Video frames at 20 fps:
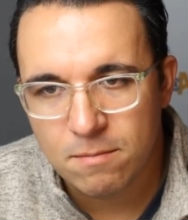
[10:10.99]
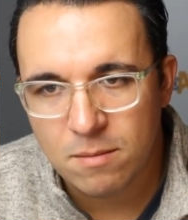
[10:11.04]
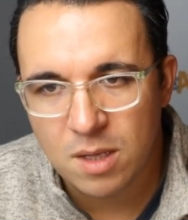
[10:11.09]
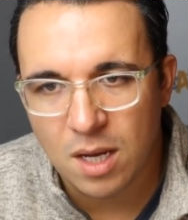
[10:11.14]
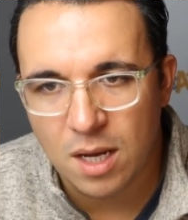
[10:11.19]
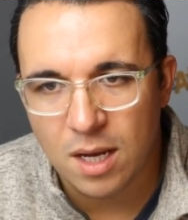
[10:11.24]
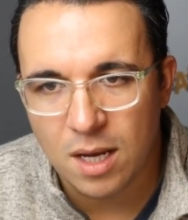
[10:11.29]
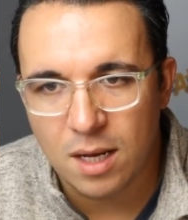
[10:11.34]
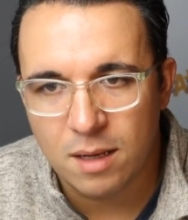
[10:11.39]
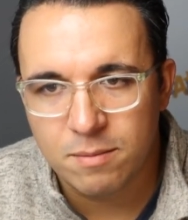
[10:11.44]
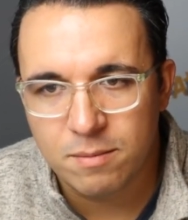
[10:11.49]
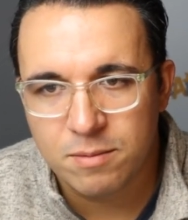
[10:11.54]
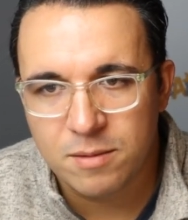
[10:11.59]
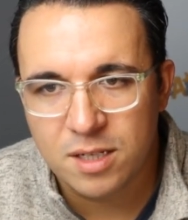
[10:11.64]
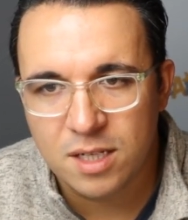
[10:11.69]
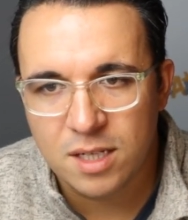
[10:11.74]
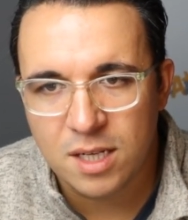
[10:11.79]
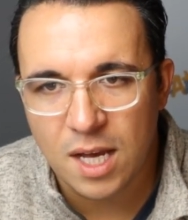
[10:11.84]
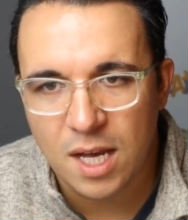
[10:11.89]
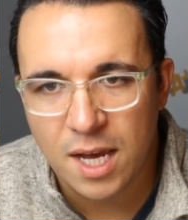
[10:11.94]
Uh,
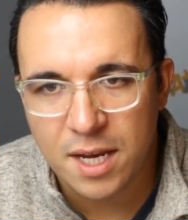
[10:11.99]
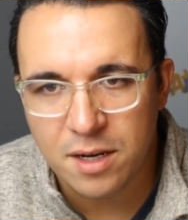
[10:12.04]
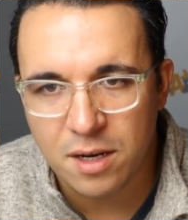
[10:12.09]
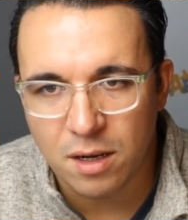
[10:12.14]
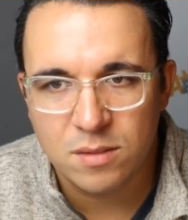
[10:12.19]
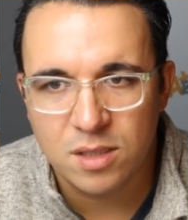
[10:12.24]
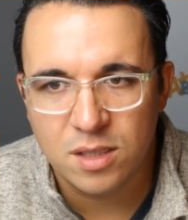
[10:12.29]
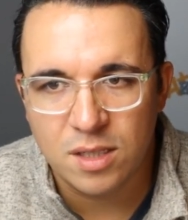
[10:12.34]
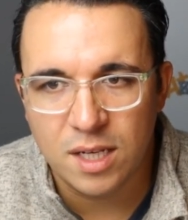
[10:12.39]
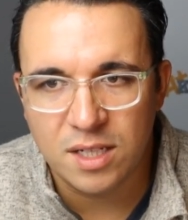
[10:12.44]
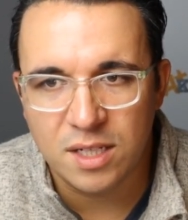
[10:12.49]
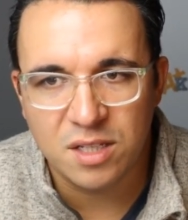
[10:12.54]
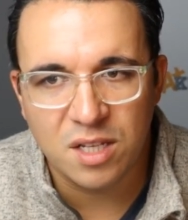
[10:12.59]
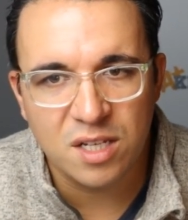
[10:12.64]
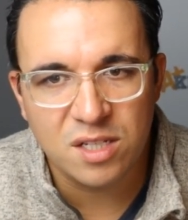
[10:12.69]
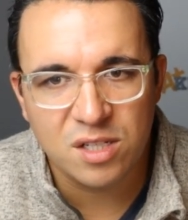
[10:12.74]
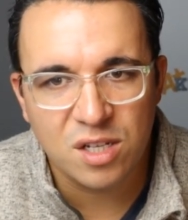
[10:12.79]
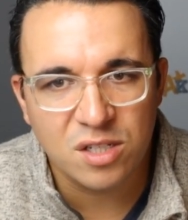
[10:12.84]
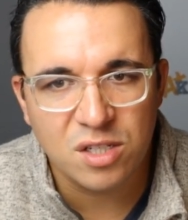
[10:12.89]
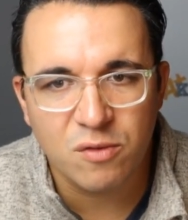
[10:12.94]
kind of.
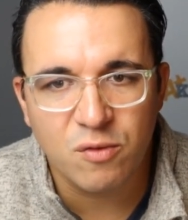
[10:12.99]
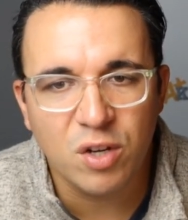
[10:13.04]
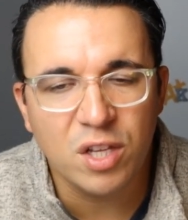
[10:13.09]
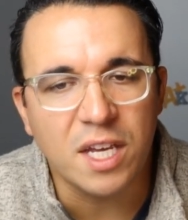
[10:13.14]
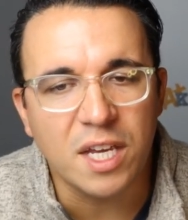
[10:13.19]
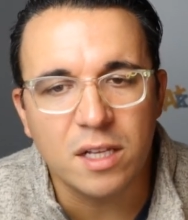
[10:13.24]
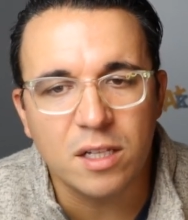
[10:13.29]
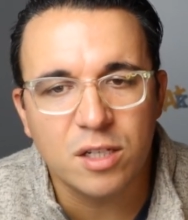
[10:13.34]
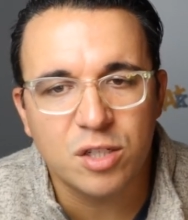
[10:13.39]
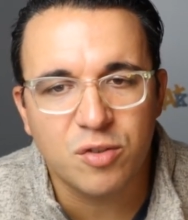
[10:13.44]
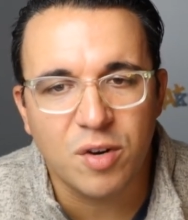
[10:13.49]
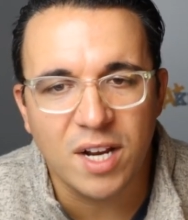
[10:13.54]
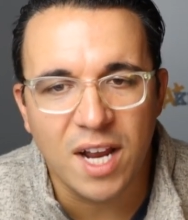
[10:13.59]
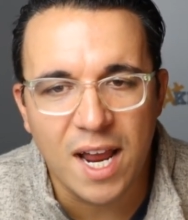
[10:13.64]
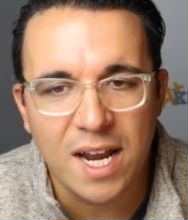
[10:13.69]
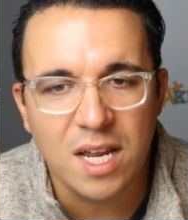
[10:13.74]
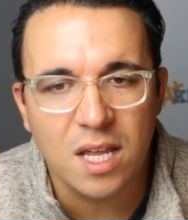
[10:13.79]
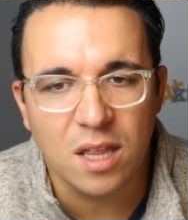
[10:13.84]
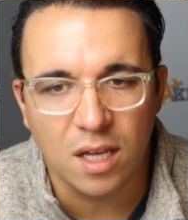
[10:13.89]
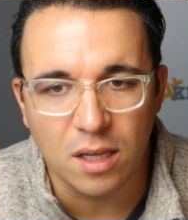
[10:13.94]
This doesn't really illustrate
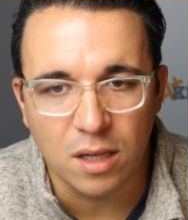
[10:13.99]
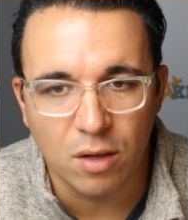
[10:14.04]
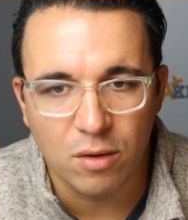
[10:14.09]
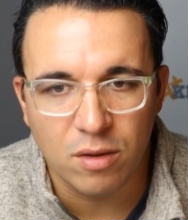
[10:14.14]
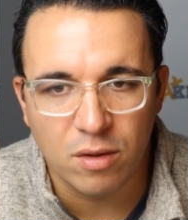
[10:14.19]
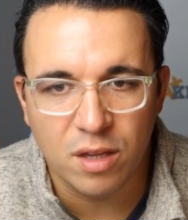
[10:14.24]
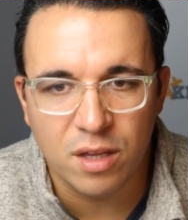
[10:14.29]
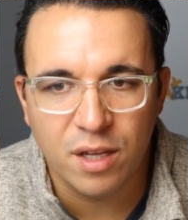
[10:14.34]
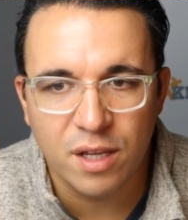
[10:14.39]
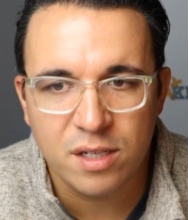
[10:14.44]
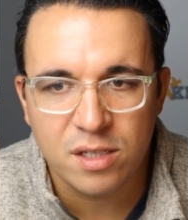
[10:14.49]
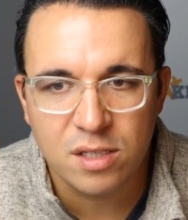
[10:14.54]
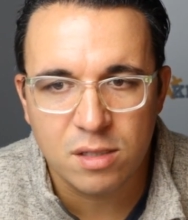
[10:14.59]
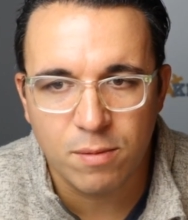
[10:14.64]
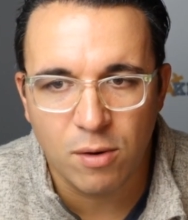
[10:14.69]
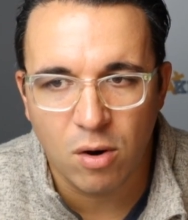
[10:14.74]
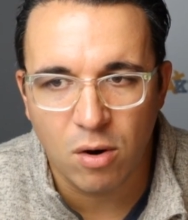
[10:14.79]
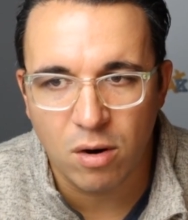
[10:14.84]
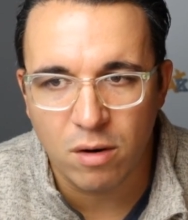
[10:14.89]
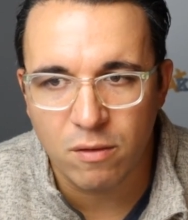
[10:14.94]
anything, though. This
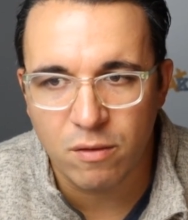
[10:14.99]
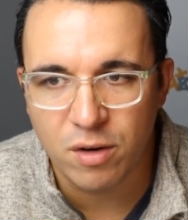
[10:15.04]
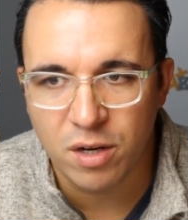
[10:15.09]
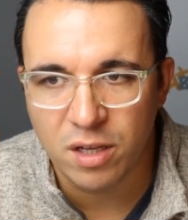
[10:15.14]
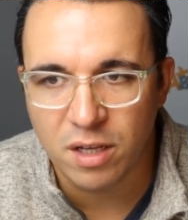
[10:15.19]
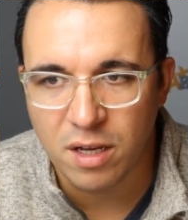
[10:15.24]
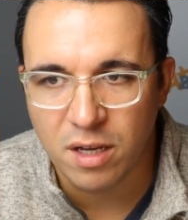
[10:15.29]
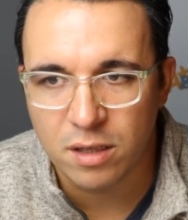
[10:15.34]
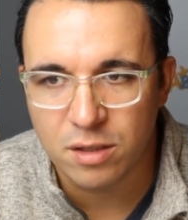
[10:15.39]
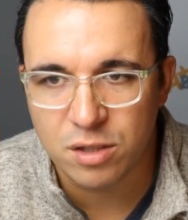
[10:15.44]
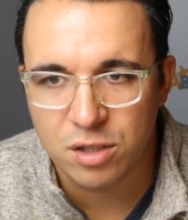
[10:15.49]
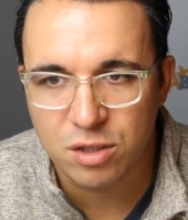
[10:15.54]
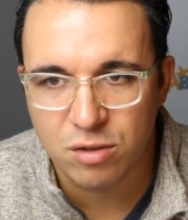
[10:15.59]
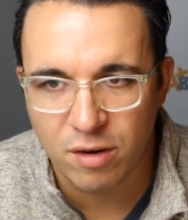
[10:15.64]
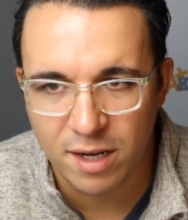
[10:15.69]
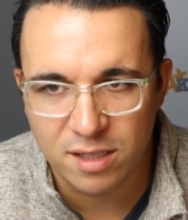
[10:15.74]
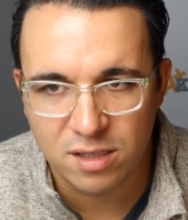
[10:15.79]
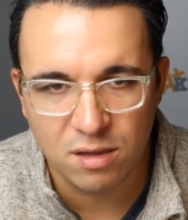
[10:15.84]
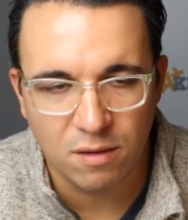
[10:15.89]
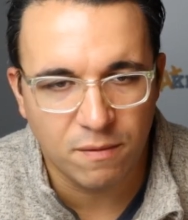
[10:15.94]
part really
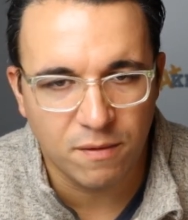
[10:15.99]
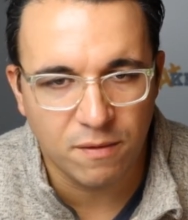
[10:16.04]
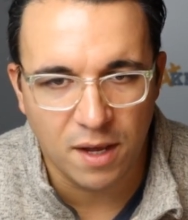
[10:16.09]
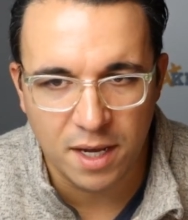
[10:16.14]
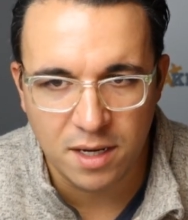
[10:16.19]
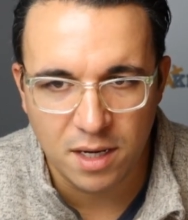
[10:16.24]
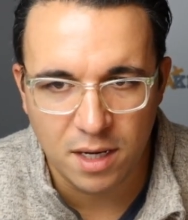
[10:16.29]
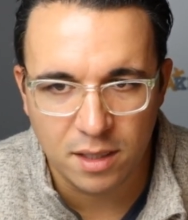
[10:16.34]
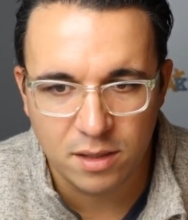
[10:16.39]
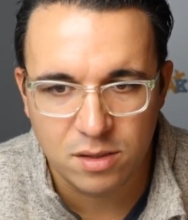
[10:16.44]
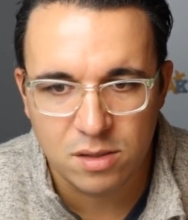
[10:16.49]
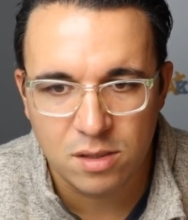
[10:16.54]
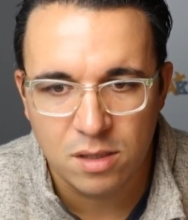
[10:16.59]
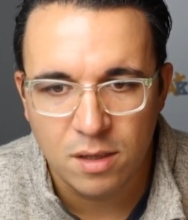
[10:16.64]
illustrates the findings.